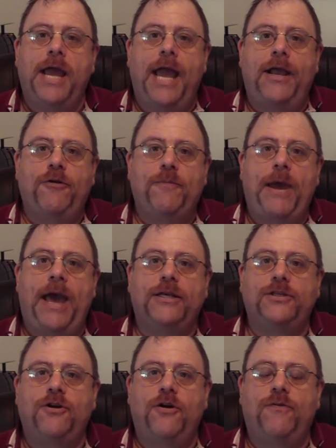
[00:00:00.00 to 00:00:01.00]
and you
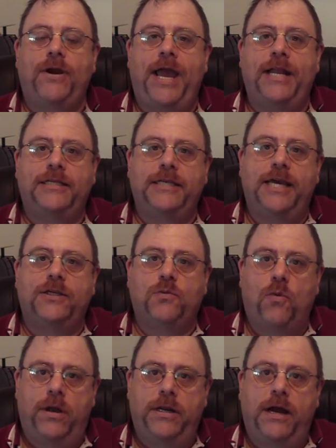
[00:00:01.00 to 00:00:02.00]
pass it over and it says
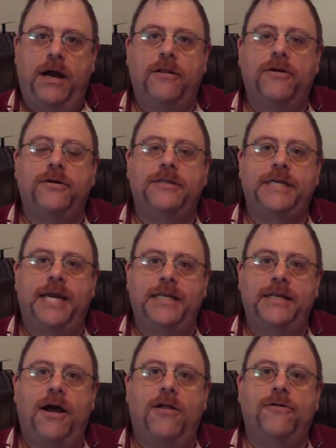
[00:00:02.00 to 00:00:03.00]
$1,
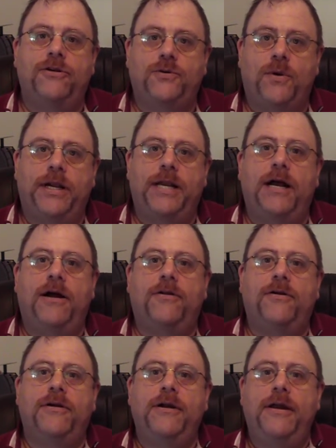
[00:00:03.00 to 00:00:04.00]
$10,
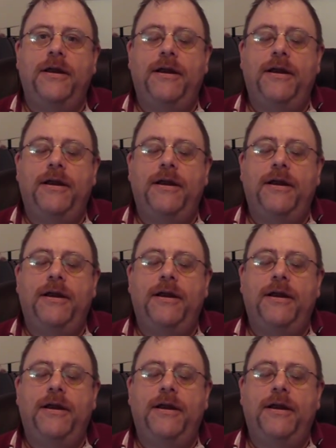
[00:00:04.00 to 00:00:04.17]
$20,